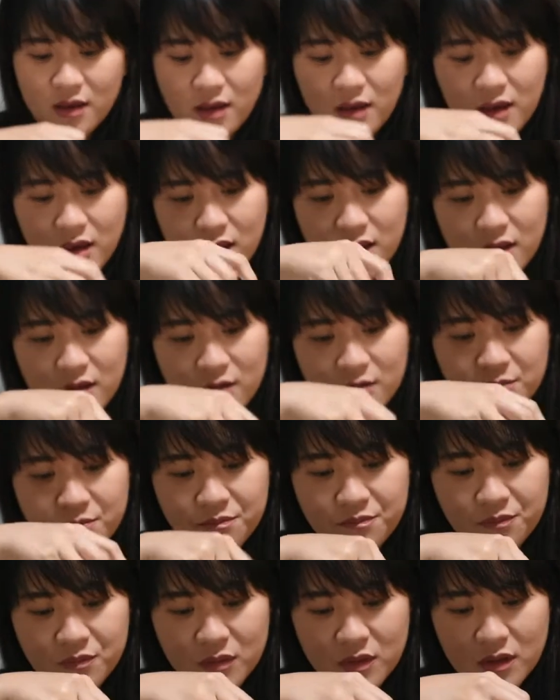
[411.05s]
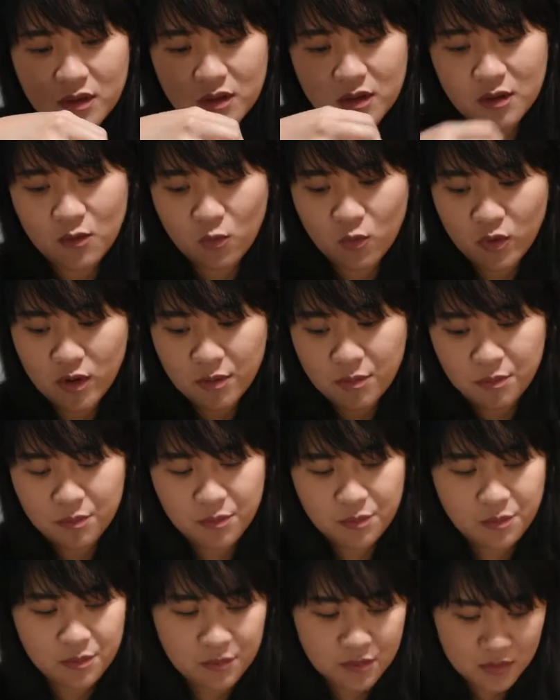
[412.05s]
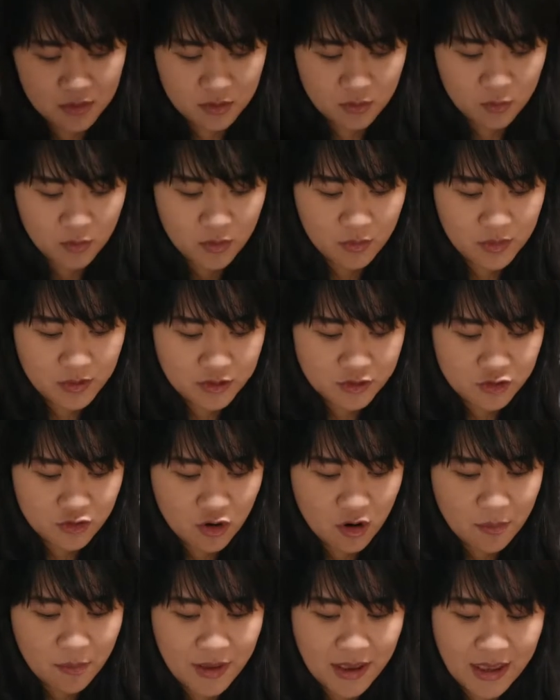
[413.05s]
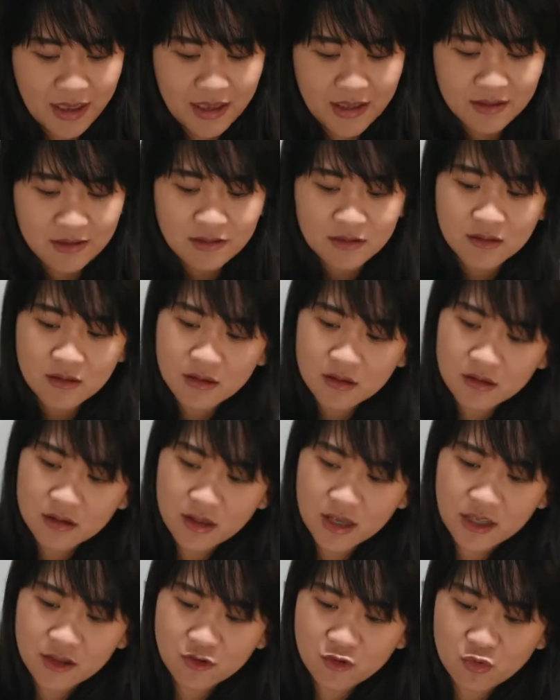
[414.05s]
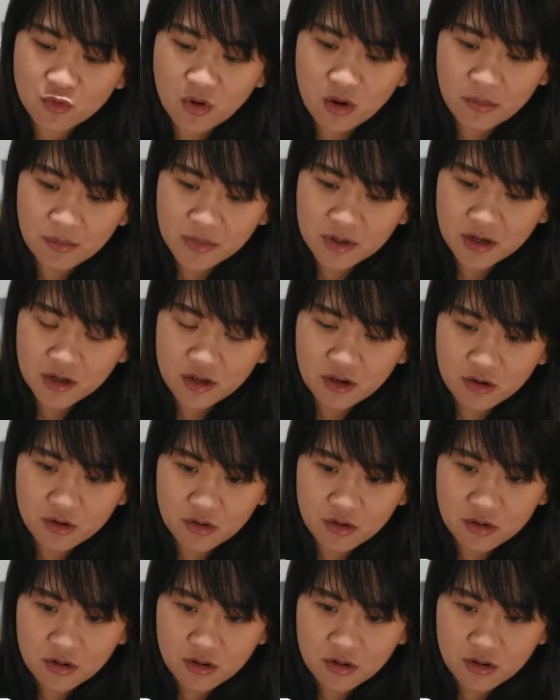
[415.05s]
and we will drop 8 drop in here.